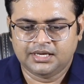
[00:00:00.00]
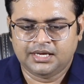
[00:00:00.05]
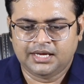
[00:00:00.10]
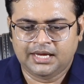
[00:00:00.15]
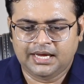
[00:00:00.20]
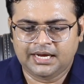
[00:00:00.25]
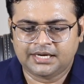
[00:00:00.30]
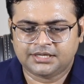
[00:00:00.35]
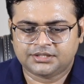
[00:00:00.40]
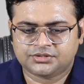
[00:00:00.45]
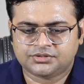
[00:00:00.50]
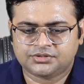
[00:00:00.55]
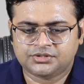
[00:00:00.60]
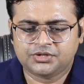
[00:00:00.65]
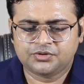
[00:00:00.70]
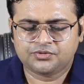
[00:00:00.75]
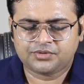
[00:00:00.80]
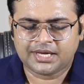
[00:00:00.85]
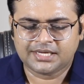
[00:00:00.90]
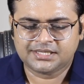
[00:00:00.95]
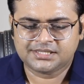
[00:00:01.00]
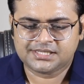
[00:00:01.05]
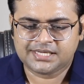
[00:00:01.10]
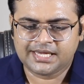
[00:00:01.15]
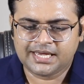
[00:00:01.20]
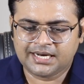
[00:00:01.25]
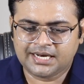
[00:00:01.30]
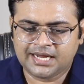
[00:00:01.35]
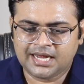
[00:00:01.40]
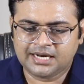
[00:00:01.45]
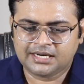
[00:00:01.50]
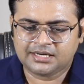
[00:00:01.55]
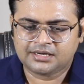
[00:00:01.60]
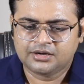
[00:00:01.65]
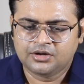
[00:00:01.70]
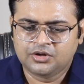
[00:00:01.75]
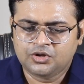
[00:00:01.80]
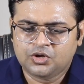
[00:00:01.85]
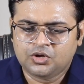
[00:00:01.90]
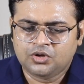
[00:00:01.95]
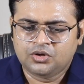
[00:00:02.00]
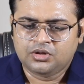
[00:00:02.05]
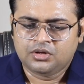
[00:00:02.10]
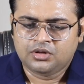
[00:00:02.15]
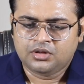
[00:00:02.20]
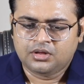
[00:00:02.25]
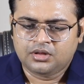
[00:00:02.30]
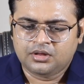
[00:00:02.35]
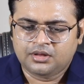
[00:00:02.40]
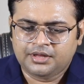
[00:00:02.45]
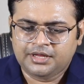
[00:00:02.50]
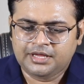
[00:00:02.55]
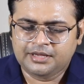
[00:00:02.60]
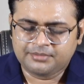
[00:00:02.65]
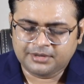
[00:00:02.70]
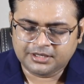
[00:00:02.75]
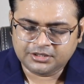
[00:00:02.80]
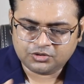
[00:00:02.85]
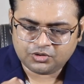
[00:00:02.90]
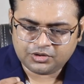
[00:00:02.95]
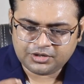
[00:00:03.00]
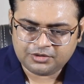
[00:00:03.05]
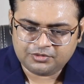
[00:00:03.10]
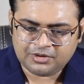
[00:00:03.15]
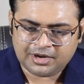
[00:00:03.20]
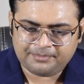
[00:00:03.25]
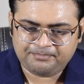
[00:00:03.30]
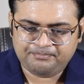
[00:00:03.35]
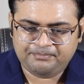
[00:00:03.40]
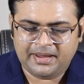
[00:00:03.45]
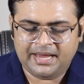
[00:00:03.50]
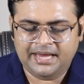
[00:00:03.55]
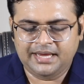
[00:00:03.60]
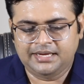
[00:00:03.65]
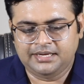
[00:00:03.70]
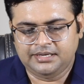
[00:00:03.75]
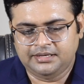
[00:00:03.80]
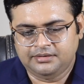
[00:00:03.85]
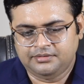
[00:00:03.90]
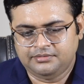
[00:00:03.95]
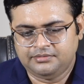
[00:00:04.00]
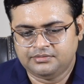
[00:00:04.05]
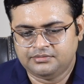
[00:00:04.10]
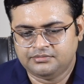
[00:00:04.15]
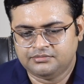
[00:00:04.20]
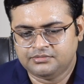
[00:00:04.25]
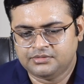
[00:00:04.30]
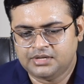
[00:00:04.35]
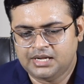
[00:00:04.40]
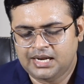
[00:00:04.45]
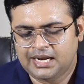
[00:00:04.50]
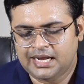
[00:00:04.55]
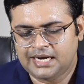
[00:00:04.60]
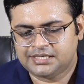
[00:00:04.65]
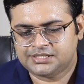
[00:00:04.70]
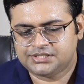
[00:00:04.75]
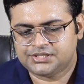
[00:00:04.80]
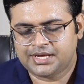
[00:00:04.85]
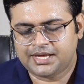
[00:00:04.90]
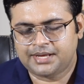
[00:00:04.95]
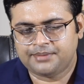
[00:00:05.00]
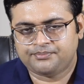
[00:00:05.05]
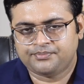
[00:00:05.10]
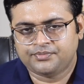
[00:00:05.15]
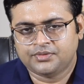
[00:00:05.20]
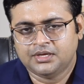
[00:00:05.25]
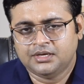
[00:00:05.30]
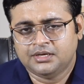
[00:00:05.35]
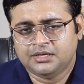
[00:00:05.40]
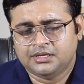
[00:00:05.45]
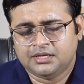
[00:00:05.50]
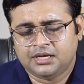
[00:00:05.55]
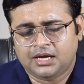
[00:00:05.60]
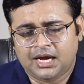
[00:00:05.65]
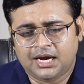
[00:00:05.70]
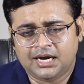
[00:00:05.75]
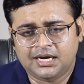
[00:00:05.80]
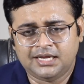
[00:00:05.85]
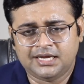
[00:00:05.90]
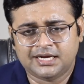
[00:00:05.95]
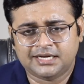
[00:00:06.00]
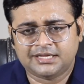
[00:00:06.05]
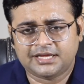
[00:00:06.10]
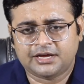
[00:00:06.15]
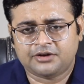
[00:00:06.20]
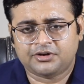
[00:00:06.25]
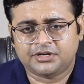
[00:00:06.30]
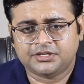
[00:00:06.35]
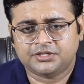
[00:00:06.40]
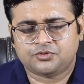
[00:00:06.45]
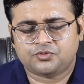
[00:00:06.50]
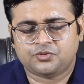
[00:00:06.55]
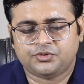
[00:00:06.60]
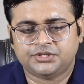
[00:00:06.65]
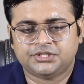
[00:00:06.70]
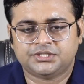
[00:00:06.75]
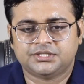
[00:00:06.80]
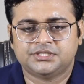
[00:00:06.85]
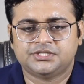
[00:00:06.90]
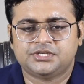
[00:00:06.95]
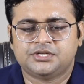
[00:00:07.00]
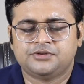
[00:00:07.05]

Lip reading: you can say that even though you are paying, let's say earlier there was a question,